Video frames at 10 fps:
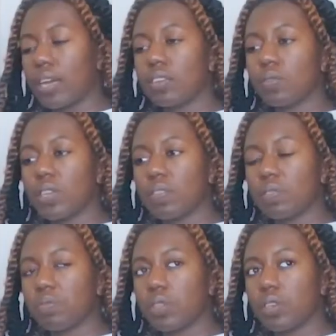I don't
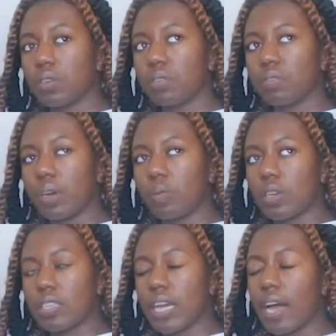even really know if I
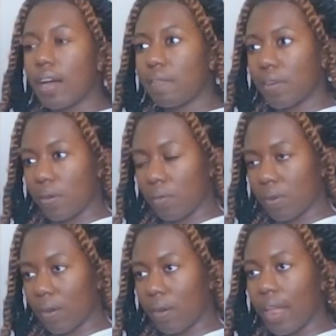want to have a
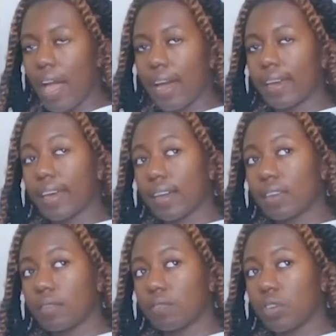career. I
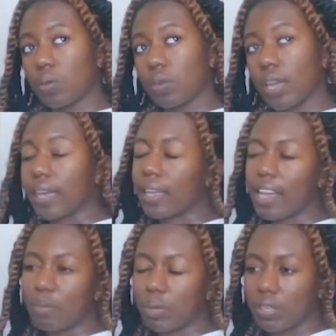kind of don't like
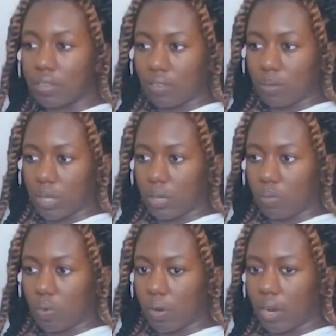capitalism
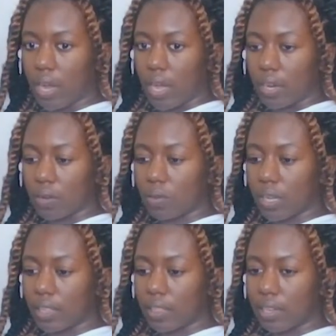anymore. Don't
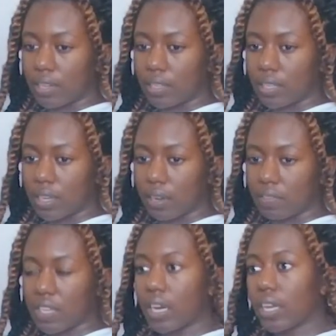like the
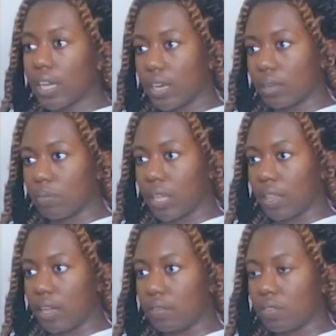idea of dedicating my
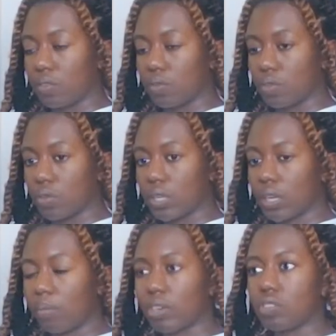life to
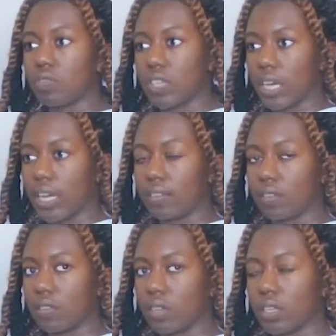doing a bunch of
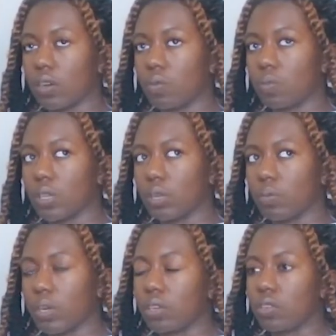tasks I don't really
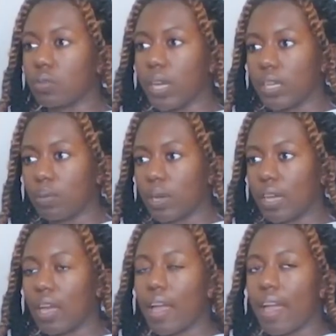want to do
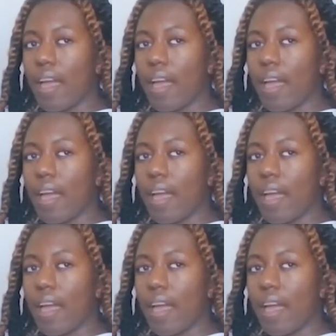anyway.